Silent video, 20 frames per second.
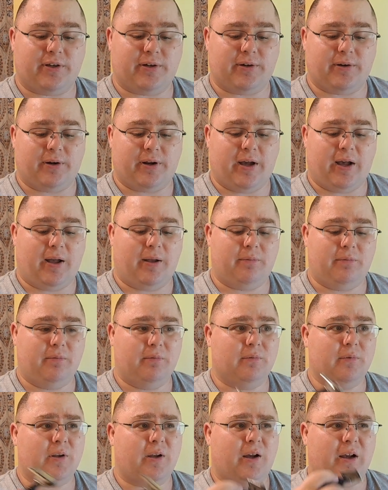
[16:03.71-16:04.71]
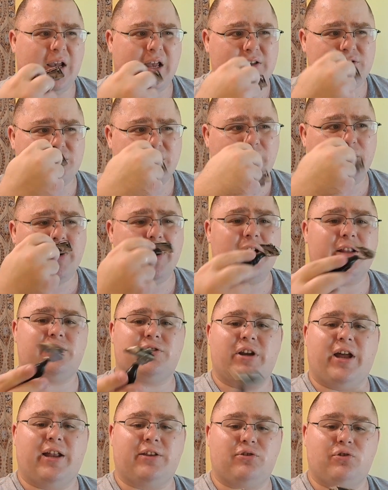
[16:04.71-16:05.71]
and against the grain,
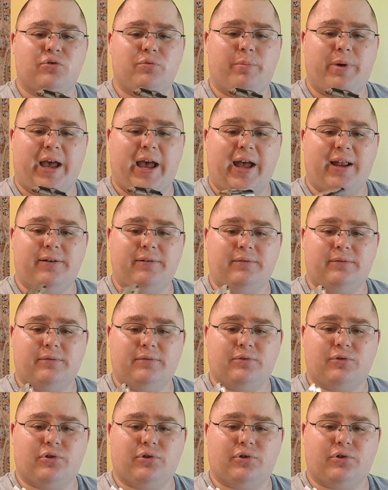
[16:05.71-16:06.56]
it's not too bad.